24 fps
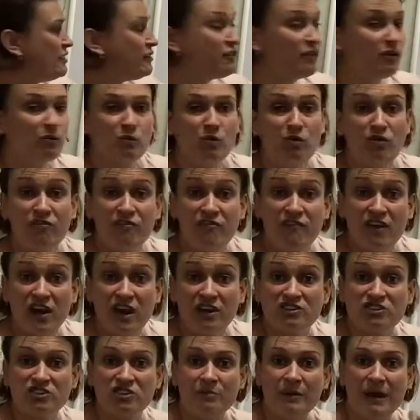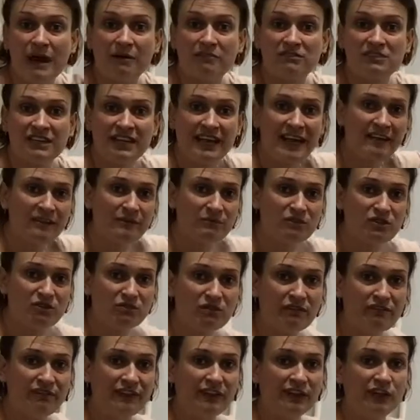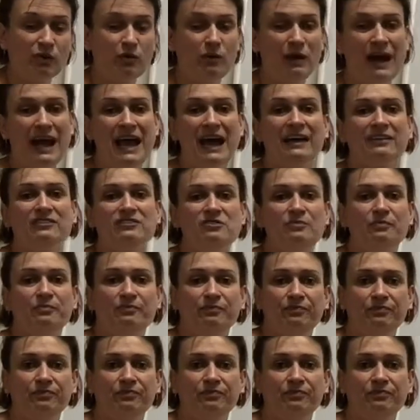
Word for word: that will flush them out and get them to reveal your hand,